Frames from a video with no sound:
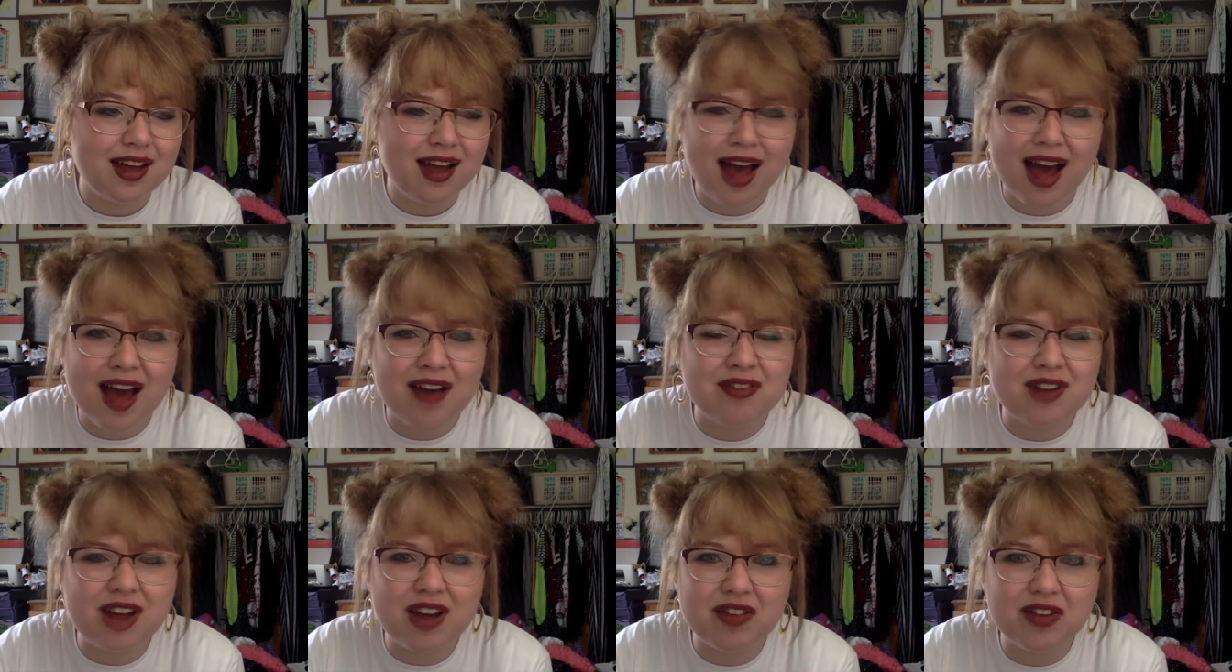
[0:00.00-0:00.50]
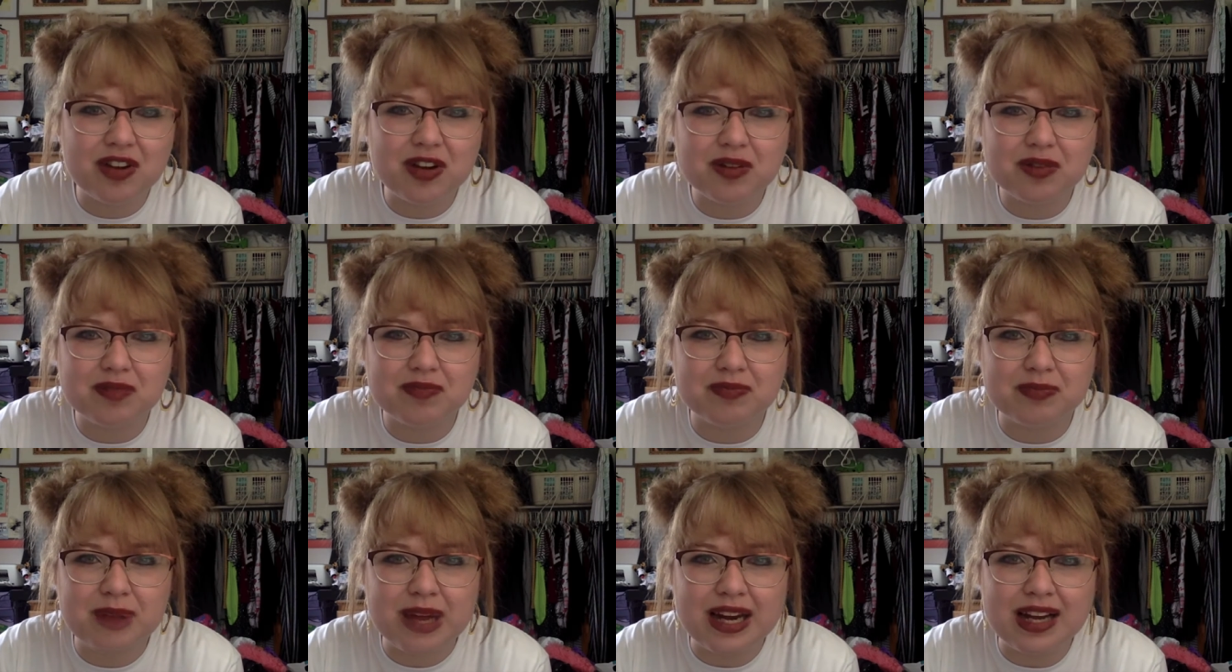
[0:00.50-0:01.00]
I've never
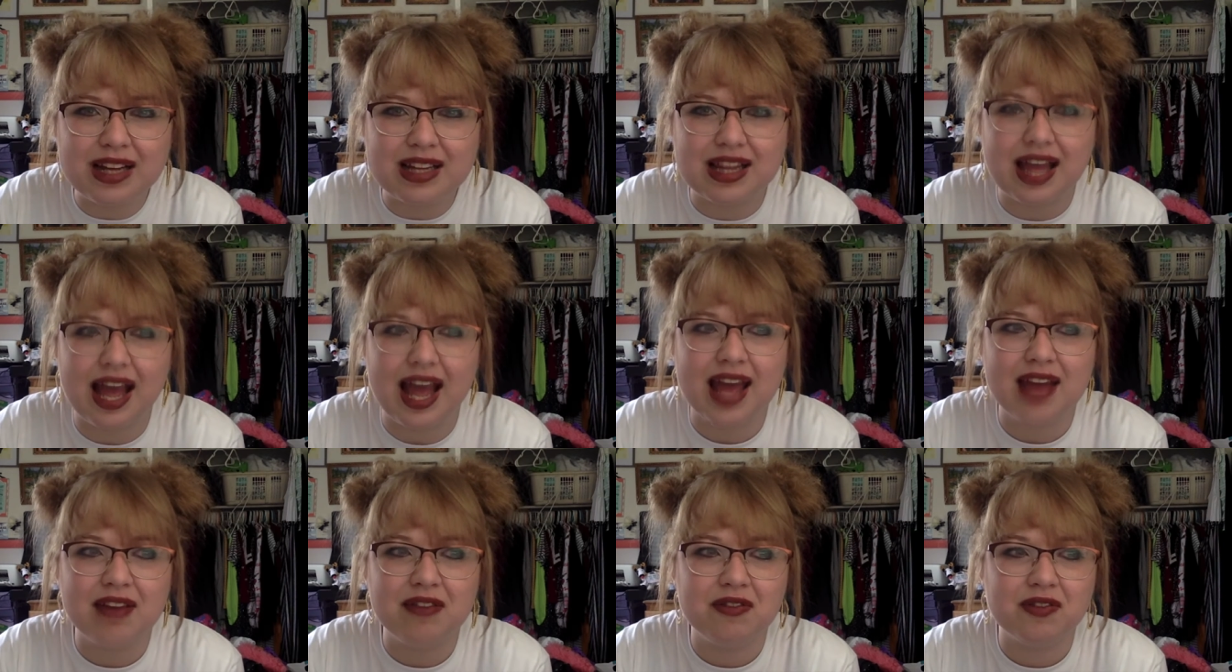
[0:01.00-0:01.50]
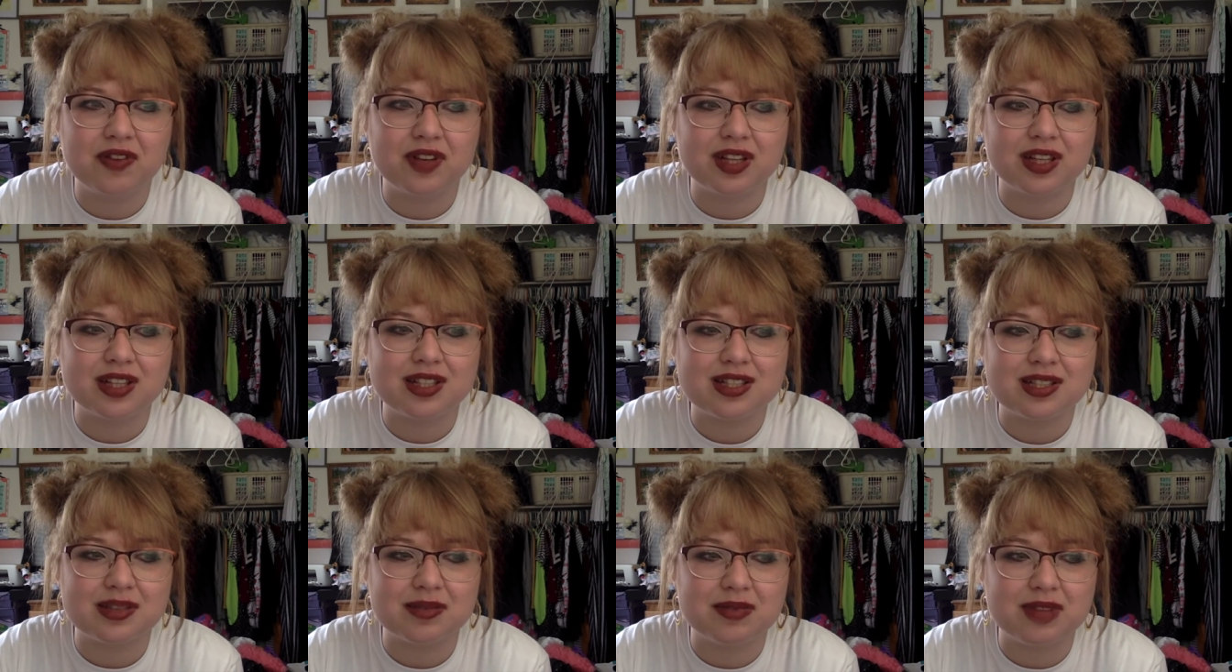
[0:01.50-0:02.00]
been alive where
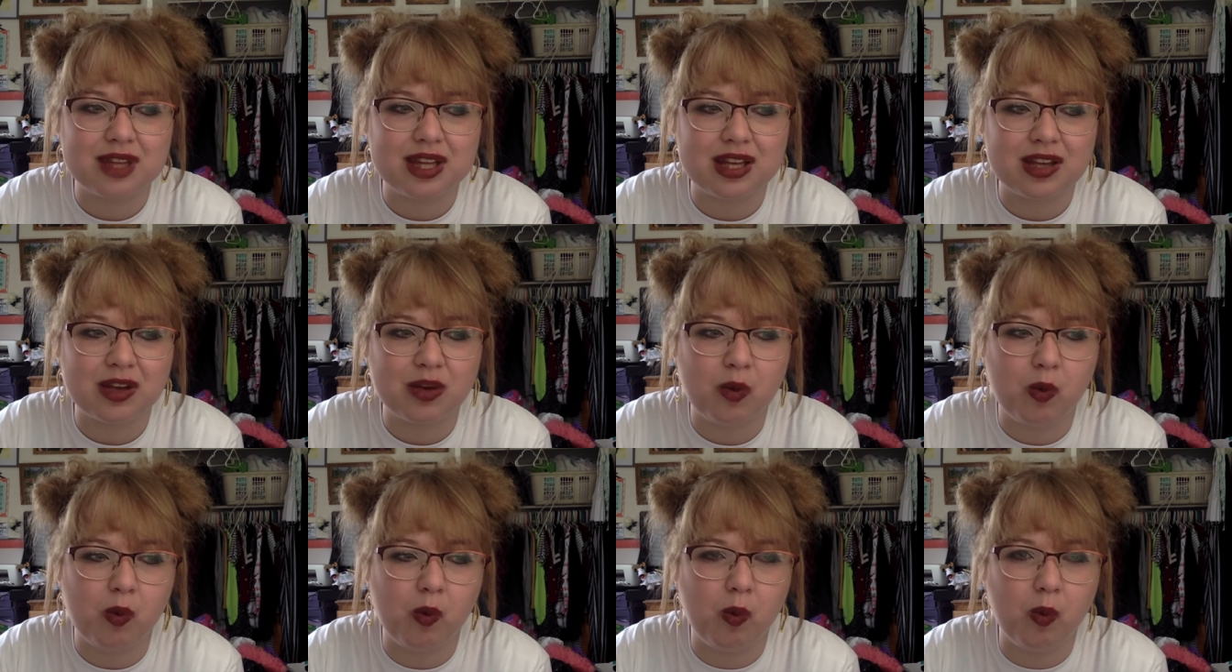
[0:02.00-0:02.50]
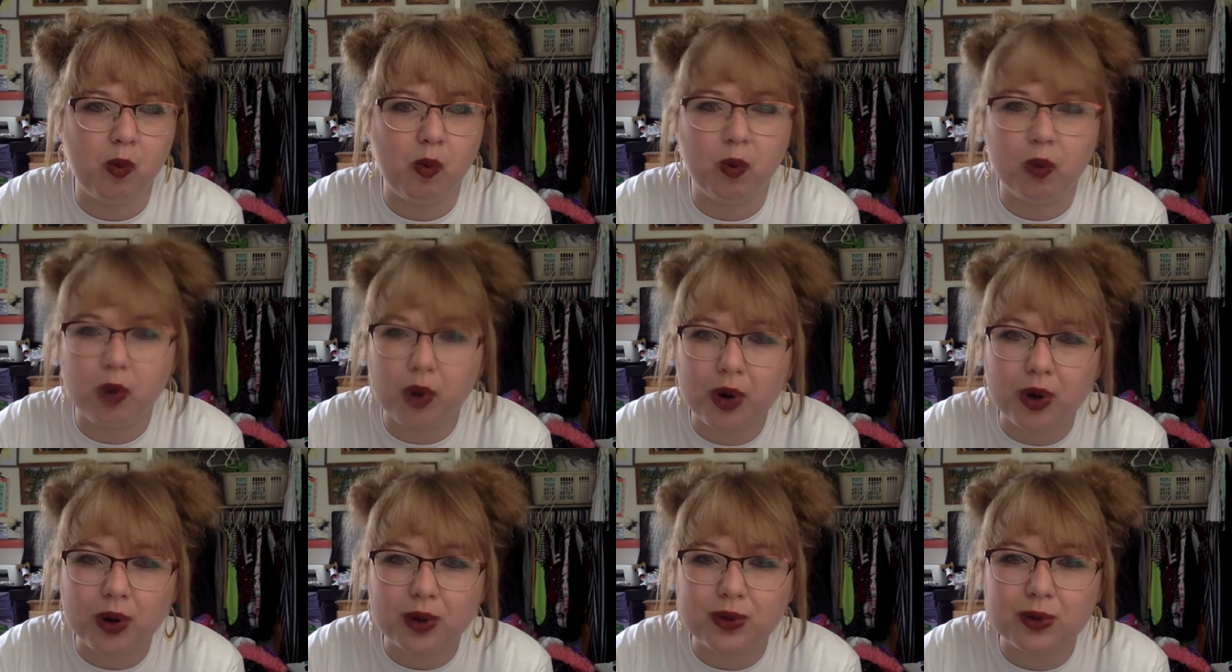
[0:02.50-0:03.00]
there's something
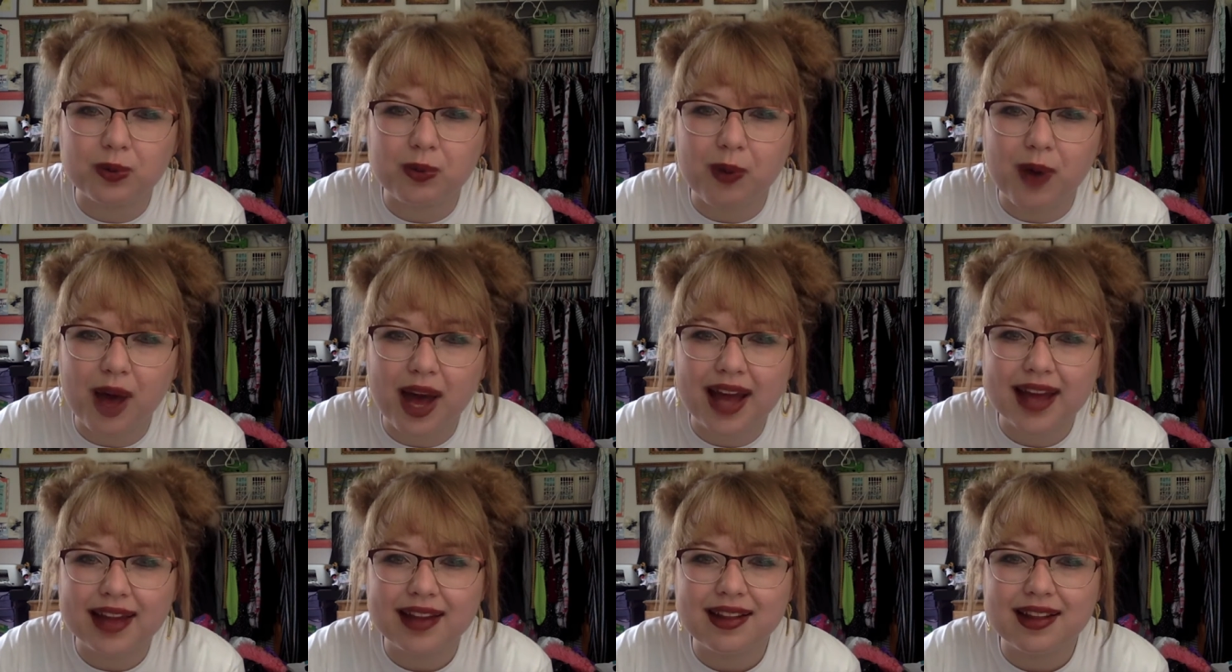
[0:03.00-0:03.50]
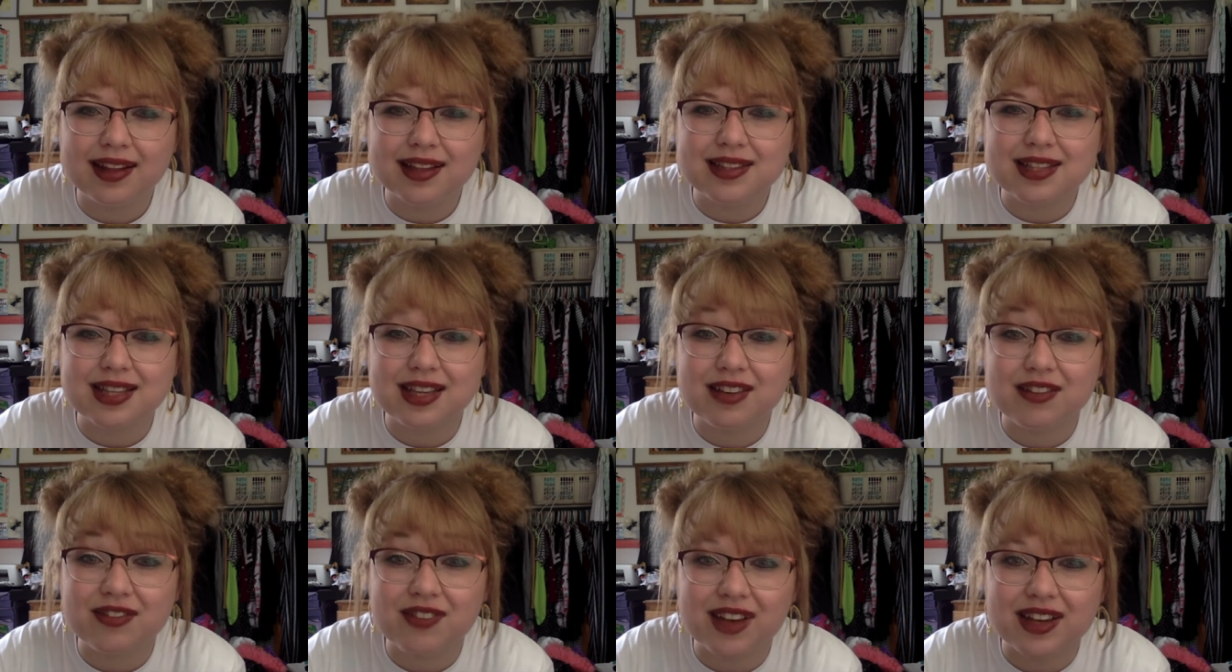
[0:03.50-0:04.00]
worldwide that's
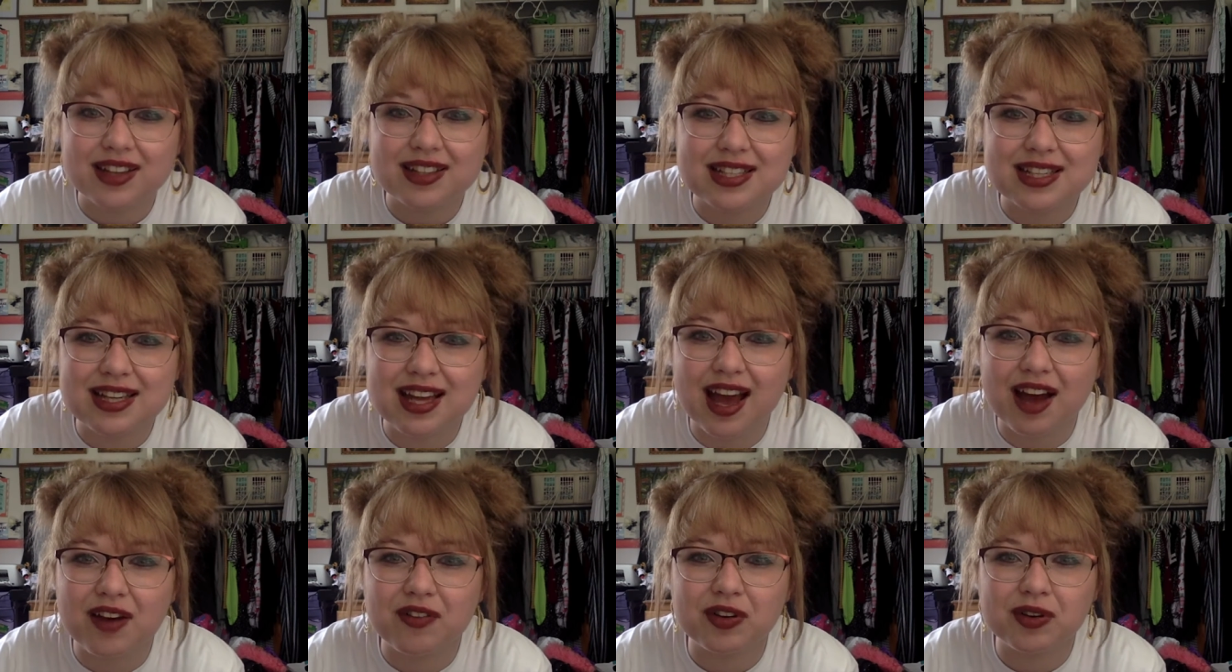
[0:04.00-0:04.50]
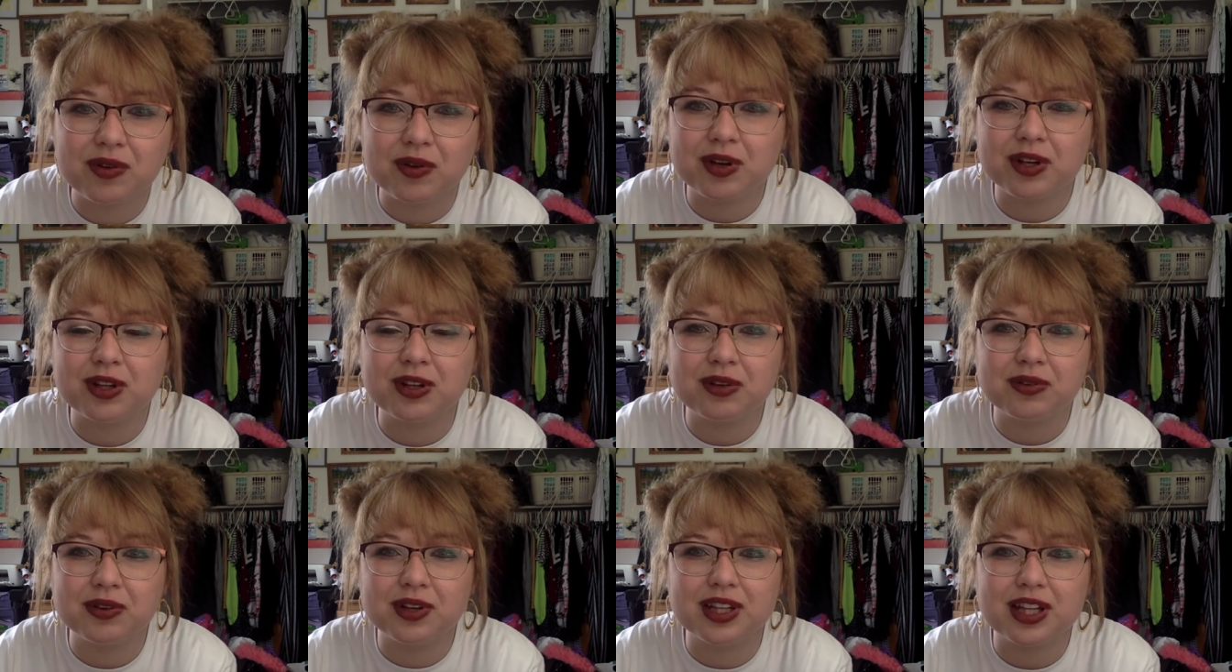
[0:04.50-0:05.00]
like affecting everyone
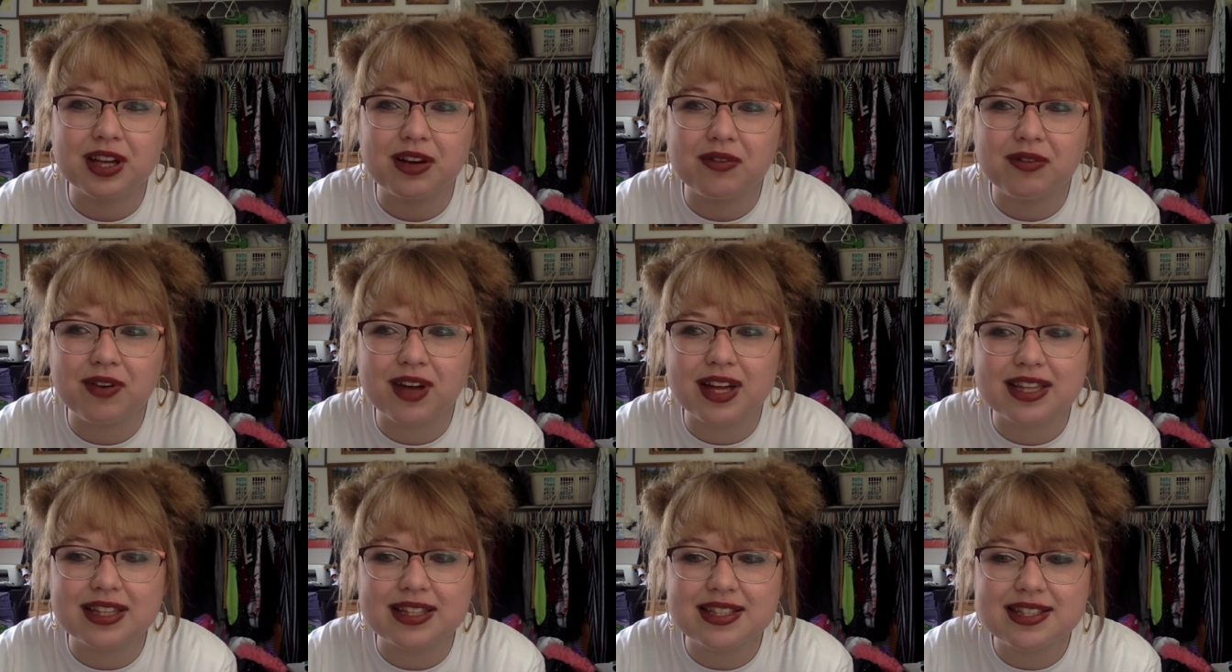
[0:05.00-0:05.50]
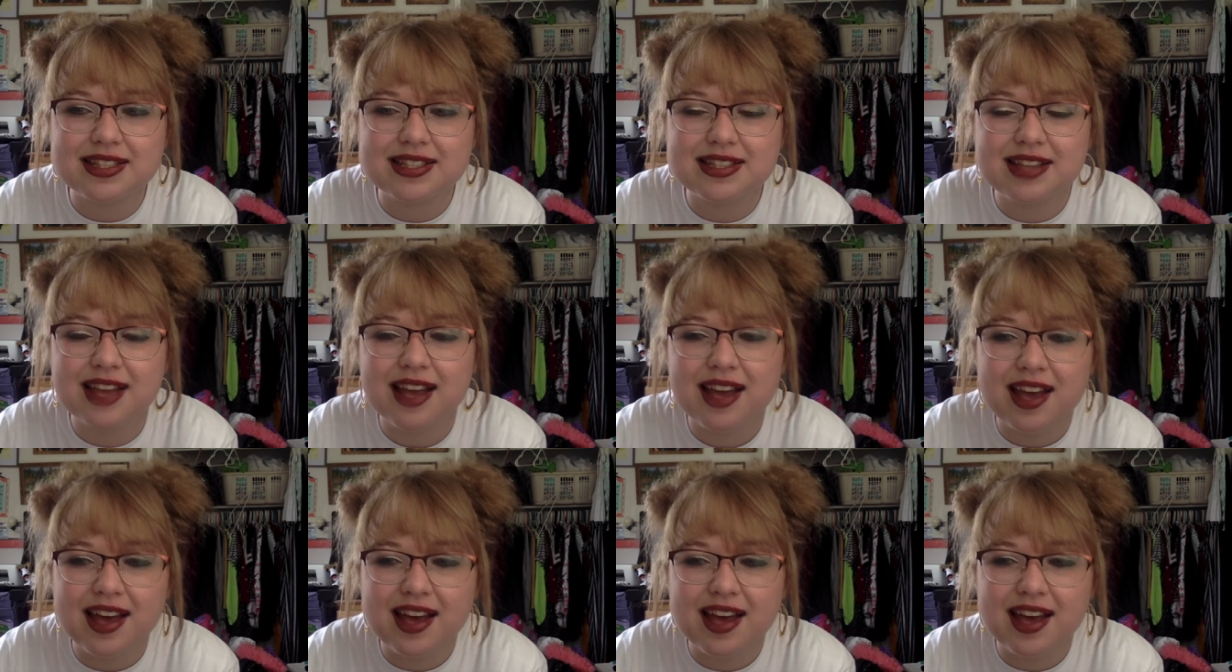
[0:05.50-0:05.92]
in the world at once.